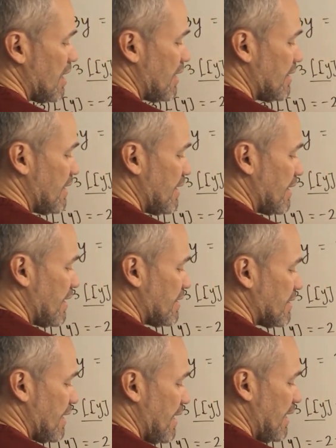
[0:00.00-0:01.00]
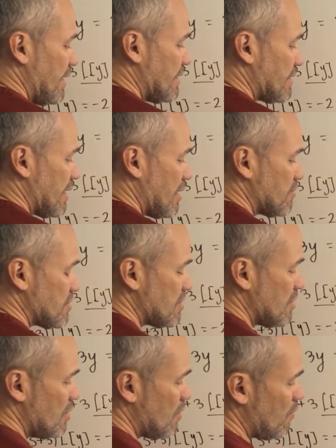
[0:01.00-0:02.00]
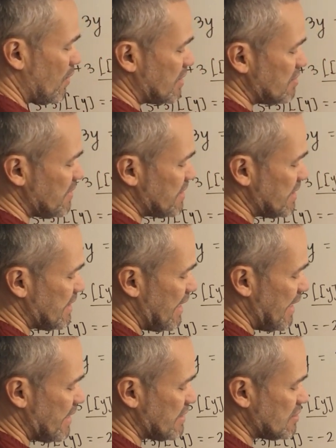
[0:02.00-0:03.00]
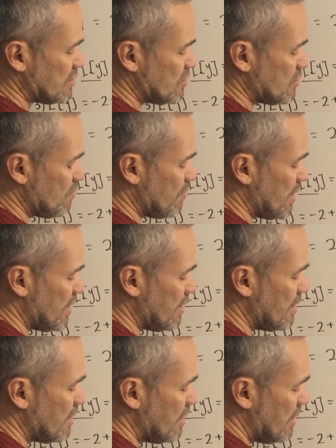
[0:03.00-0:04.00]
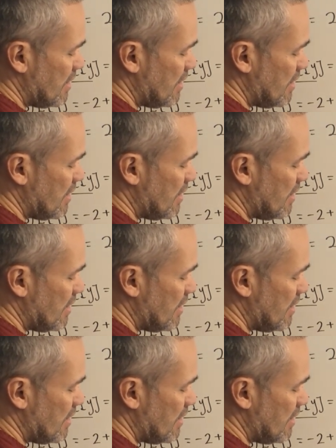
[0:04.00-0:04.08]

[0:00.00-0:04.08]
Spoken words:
And then I get a times what is missing s to be